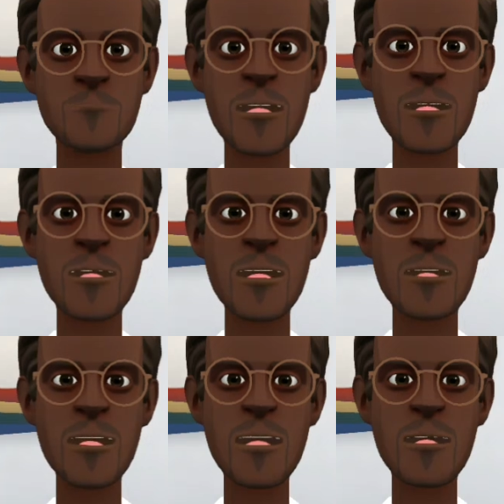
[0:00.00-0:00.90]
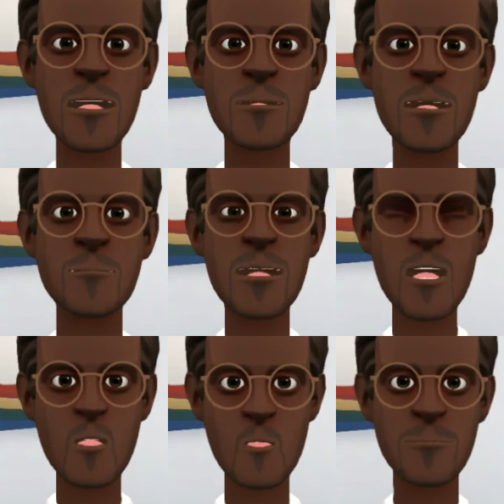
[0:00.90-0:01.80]
It is an excellent gaming
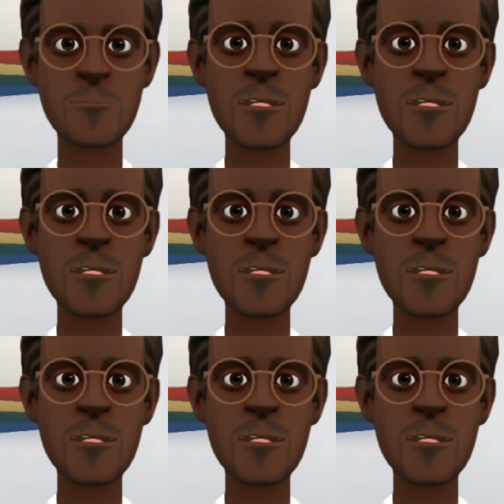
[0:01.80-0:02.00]
mouse.